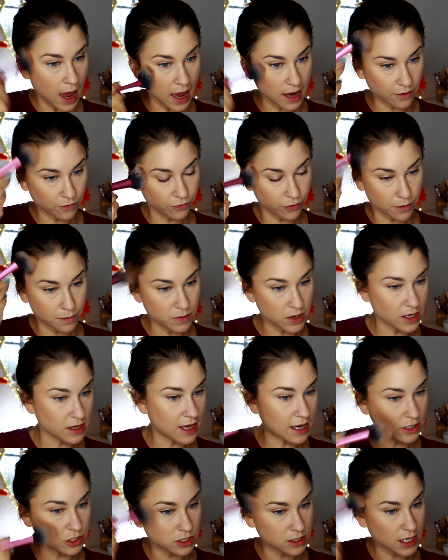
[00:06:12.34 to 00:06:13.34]
and for me
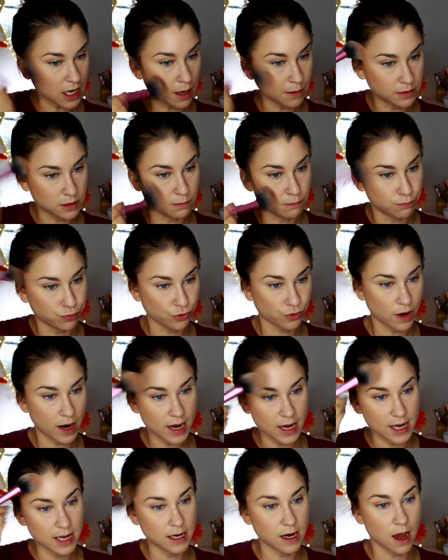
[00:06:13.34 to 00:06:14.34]
that just helps
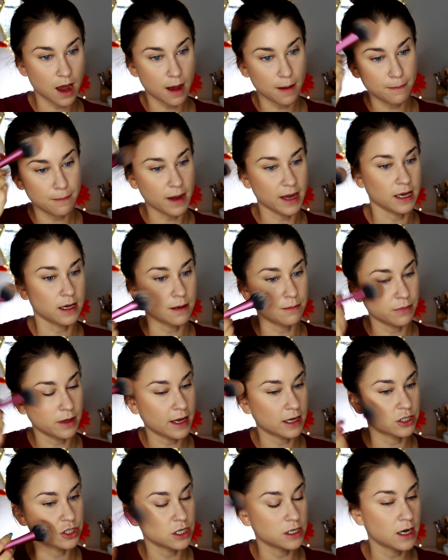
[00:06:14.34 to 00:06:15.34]
brighten up my
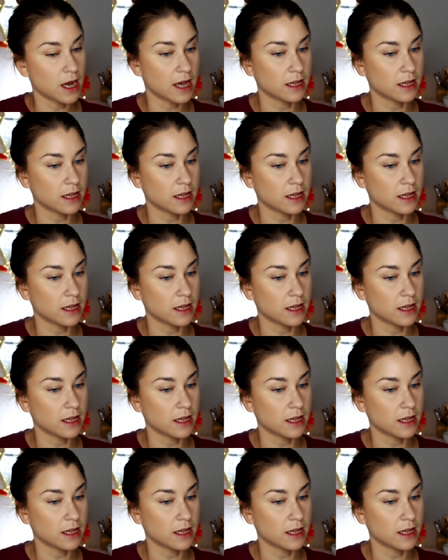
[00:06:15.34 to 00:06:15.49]
complexion.